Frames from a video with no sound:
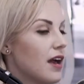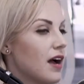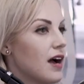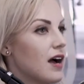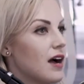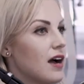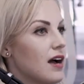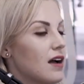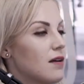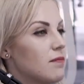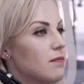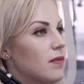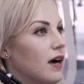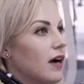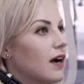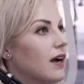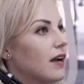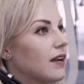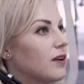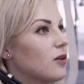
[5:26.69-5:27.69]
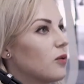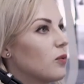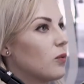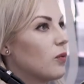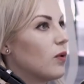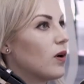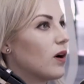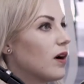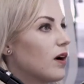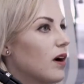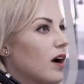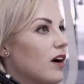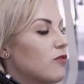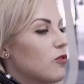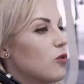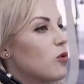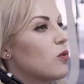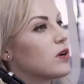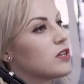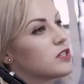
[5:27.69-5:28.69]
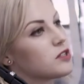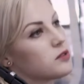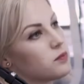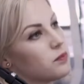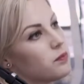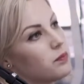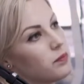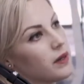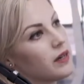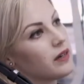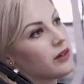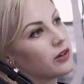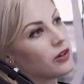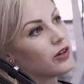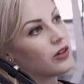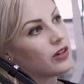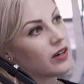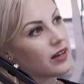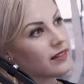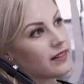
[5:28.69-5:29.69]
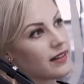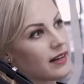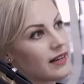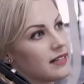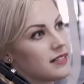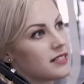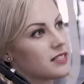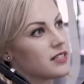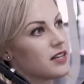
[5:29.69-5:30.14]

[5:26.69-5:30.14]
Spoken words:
I've always been good at that.